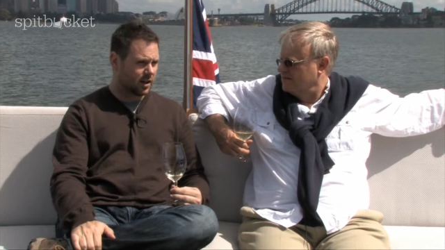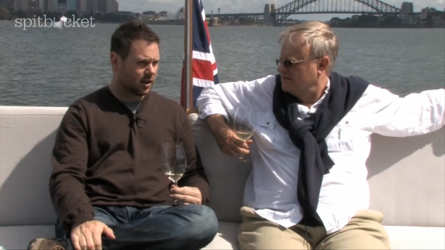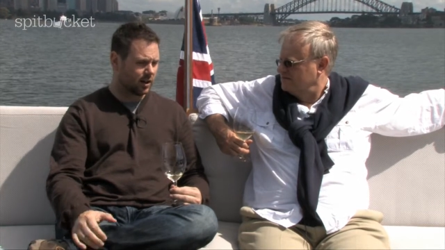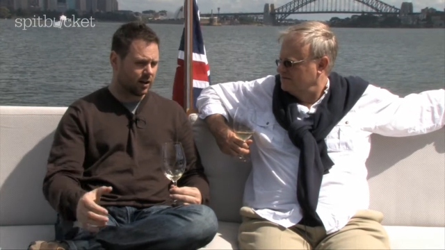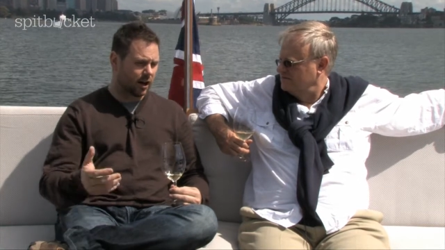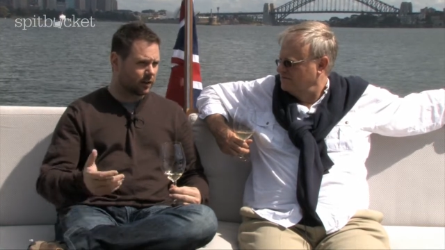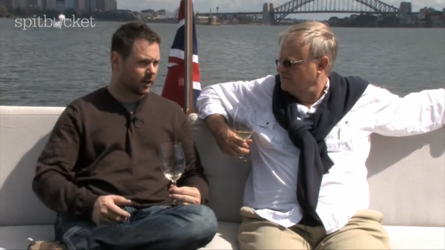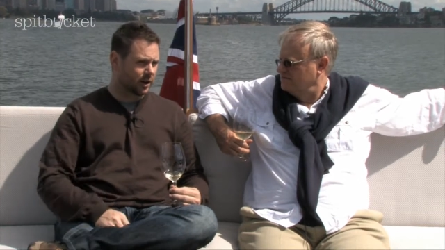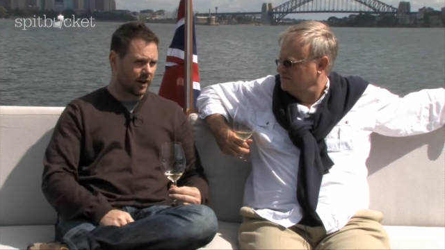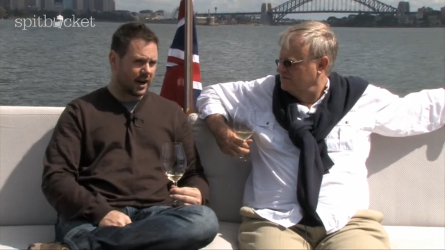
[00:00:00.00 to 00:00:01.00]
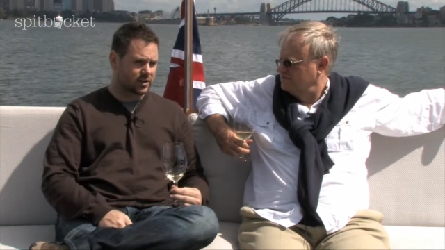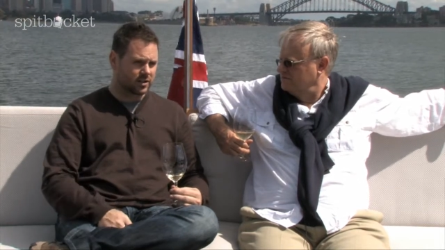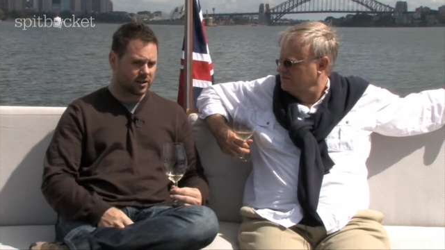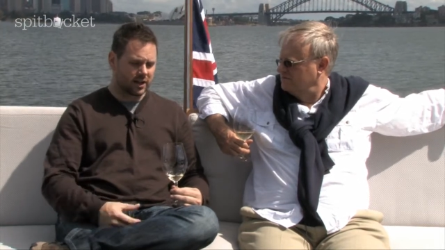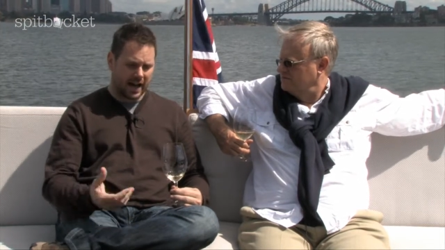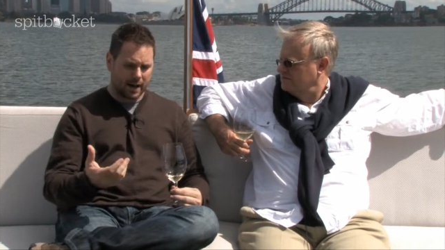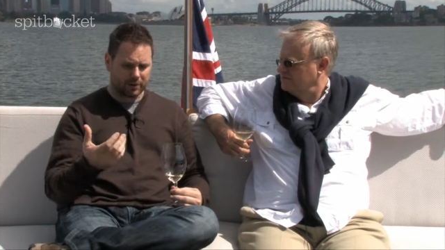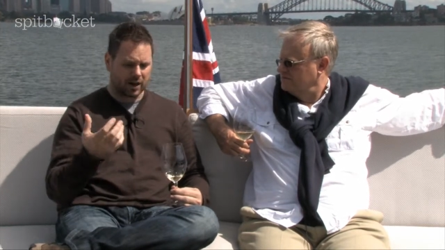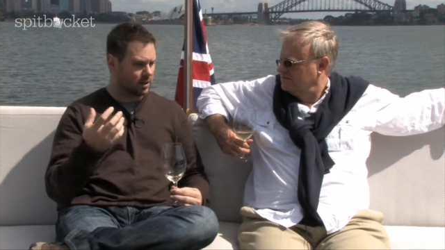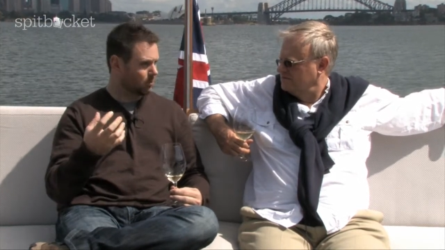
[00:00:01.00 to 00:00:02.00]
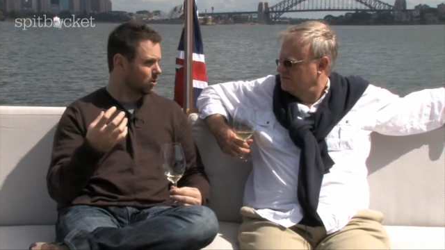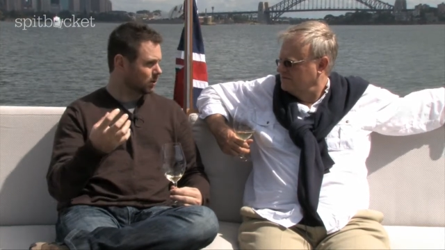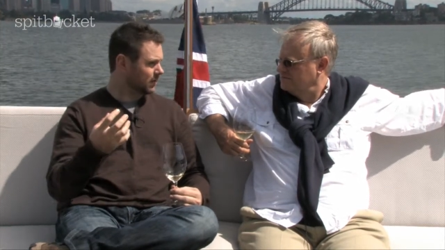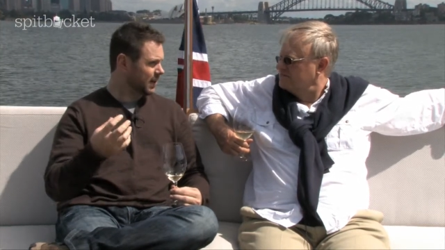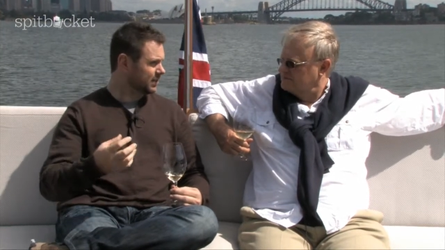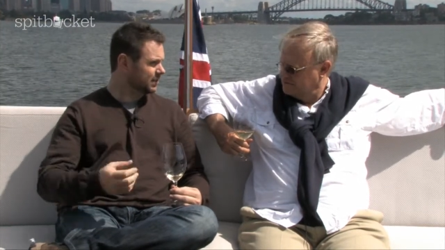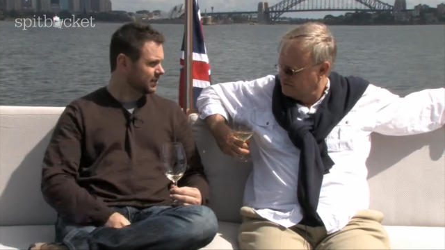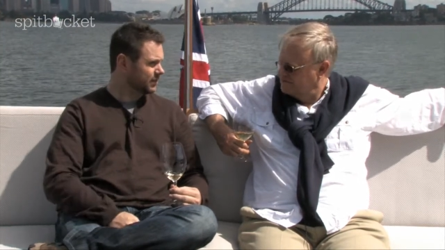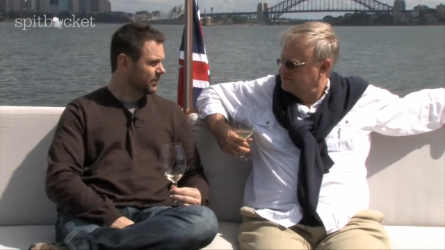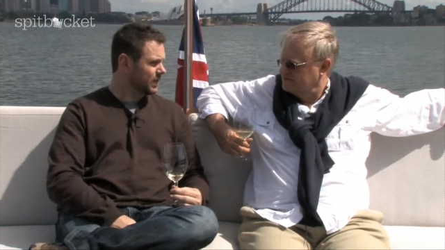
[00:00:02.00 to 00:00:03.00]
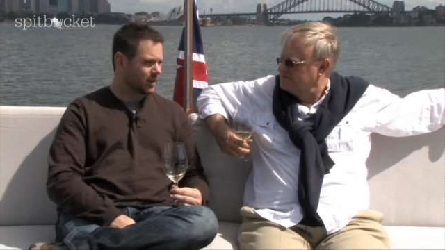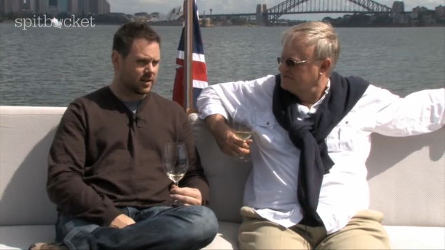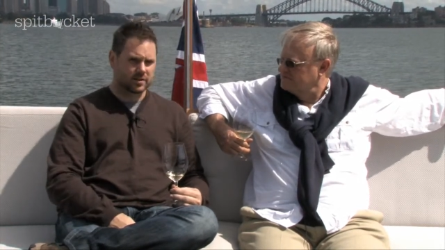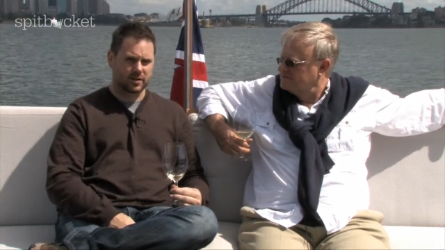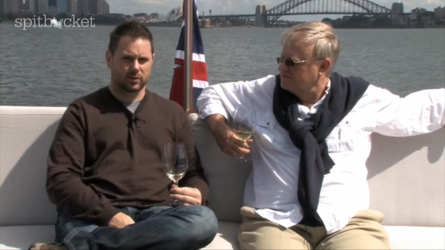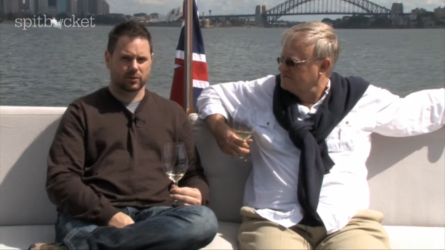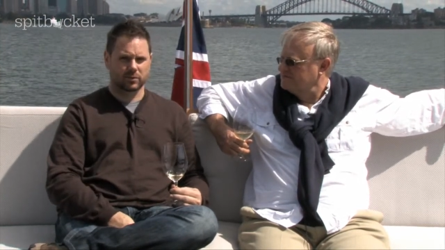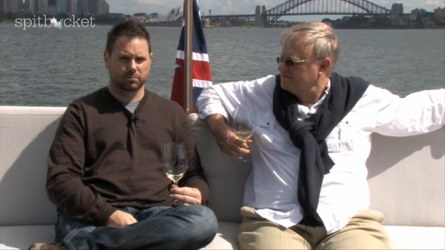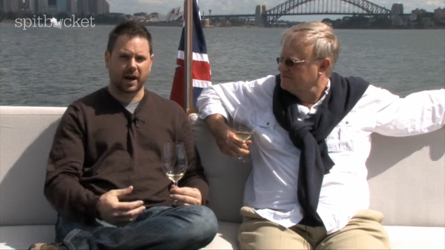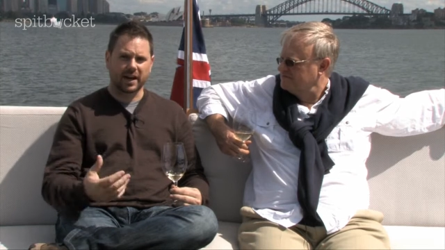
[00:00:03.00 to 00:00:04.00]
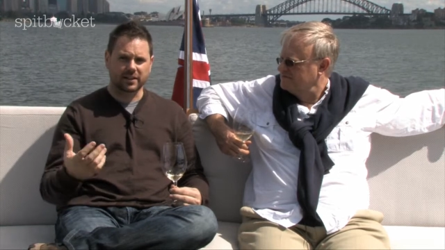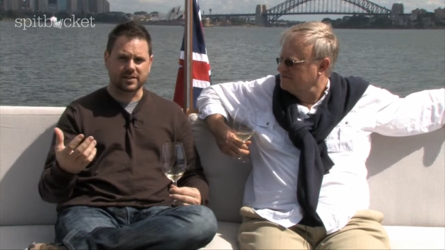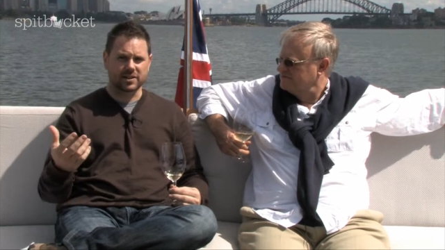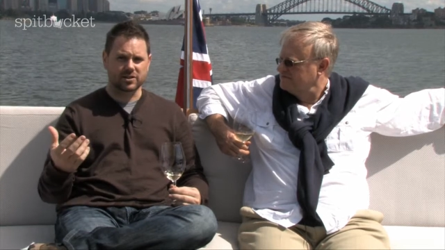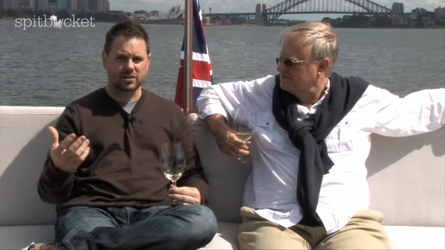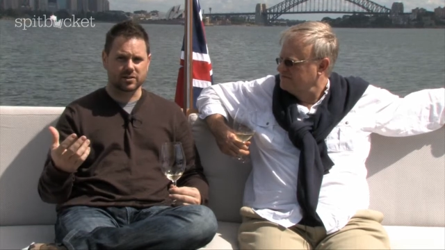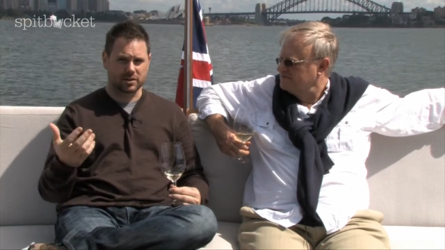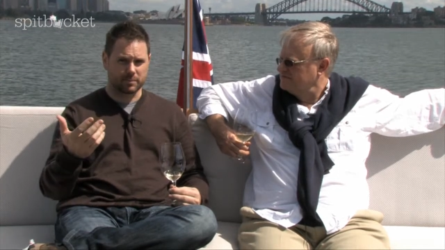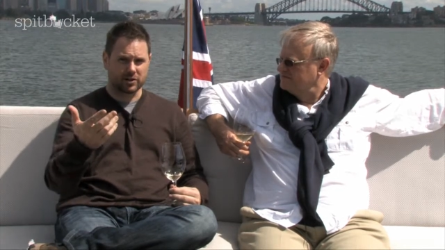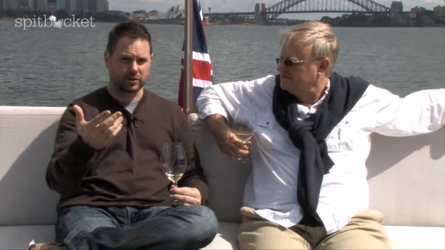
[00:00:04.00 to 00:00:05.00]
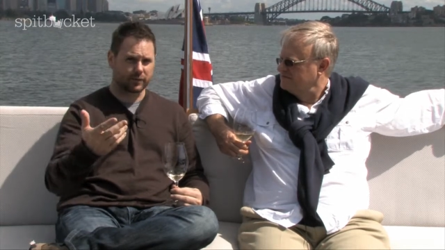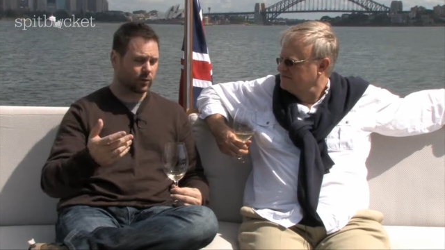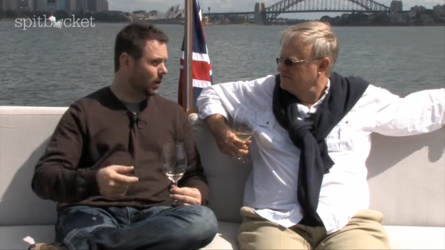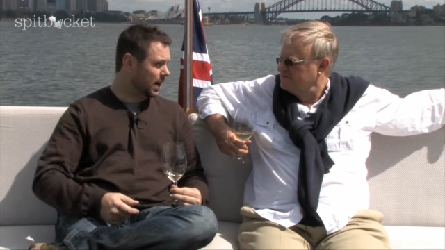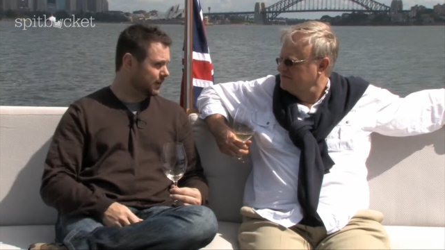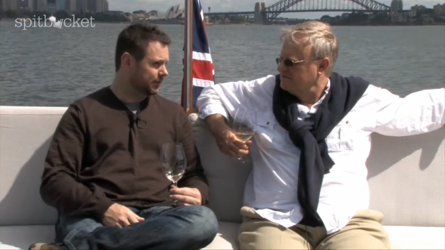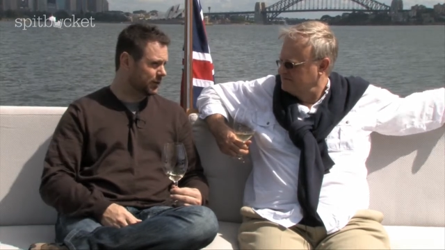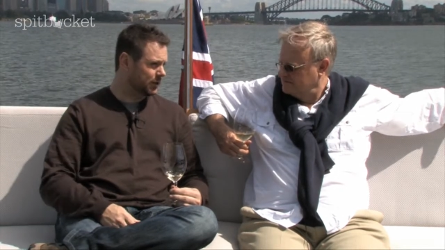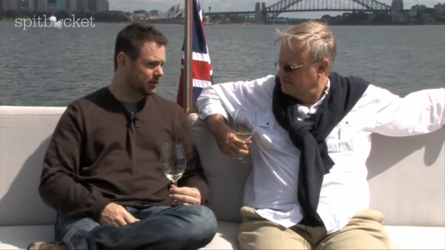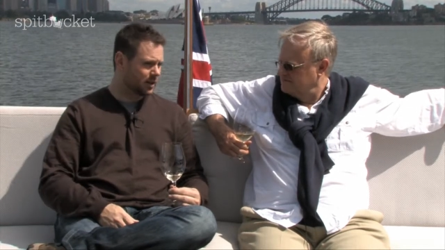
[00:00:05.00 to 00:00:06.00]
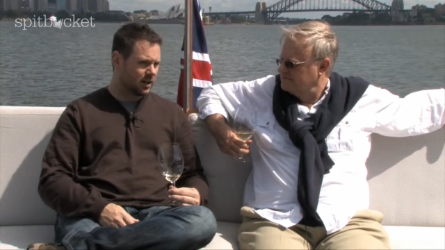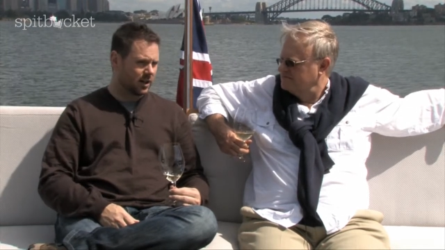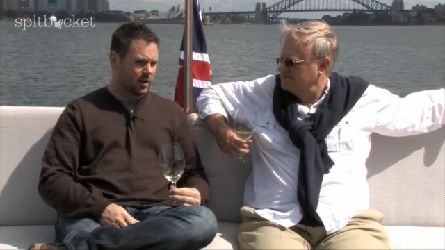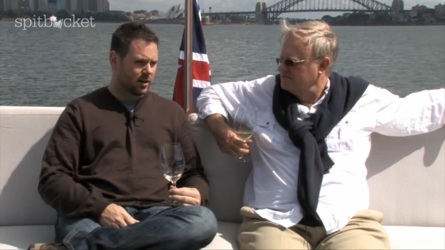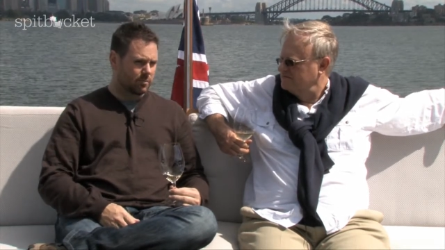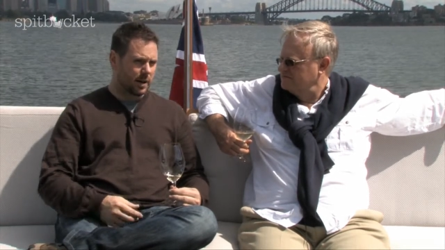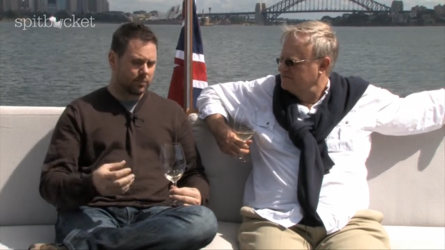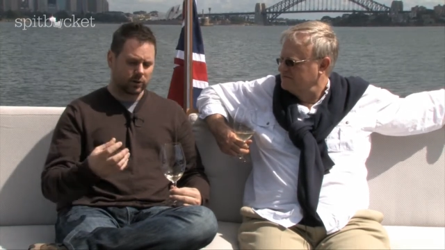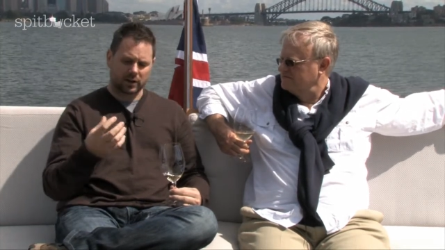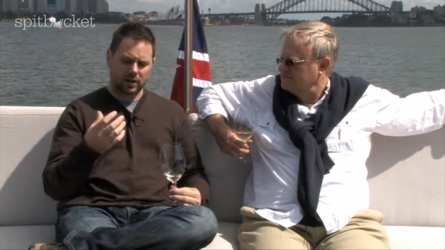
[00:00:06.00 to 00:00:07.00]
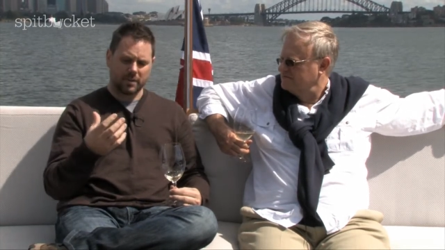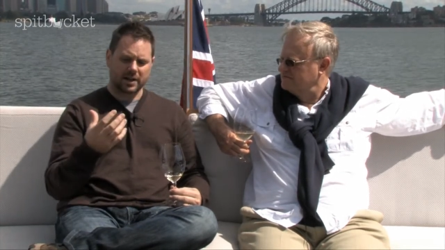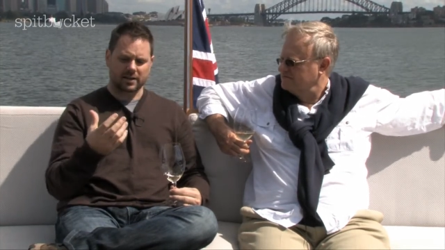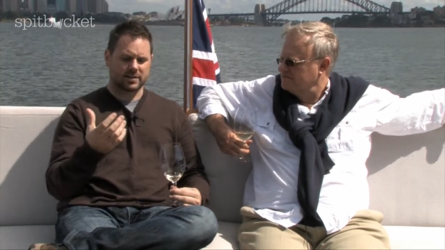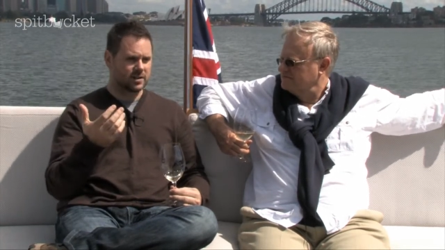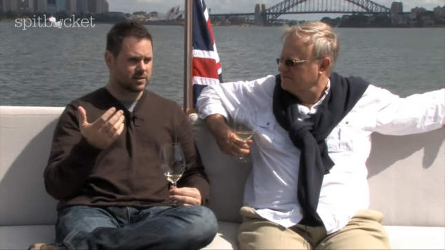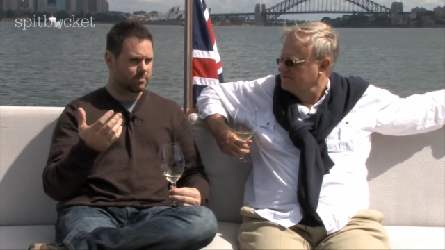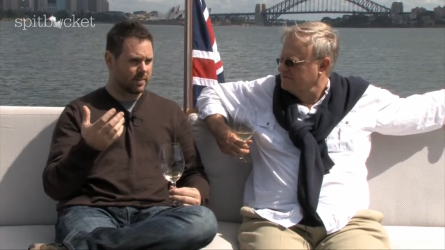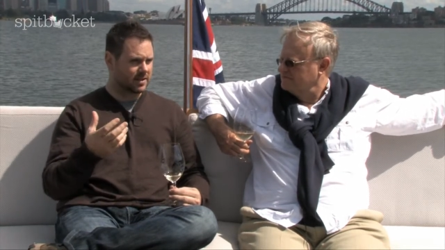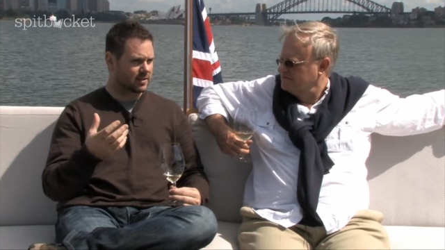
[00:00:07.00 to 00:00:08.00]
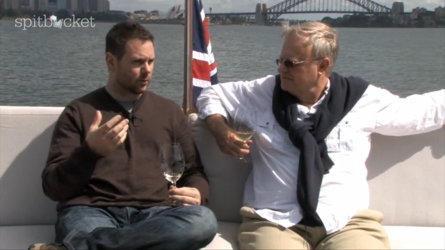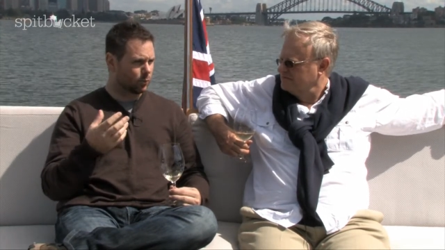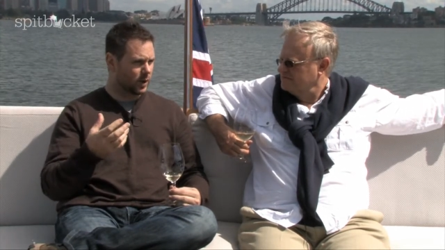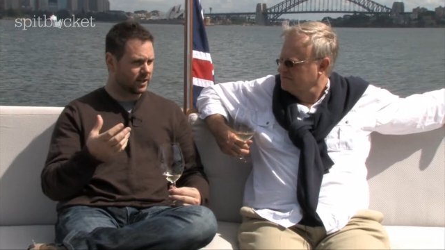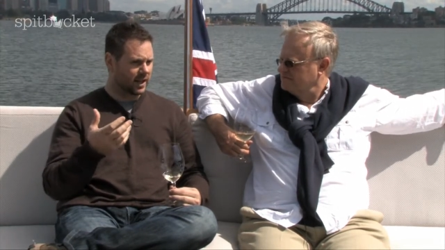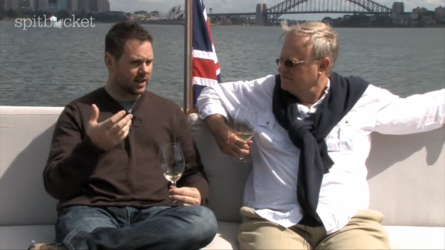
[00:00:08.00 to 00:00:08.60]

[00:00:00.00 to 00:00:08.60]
Speaker 1: uh, all of our interactions are going to happen on a mobile device. So buying decisions, especially for wine and food, people are going to make a decision based on what they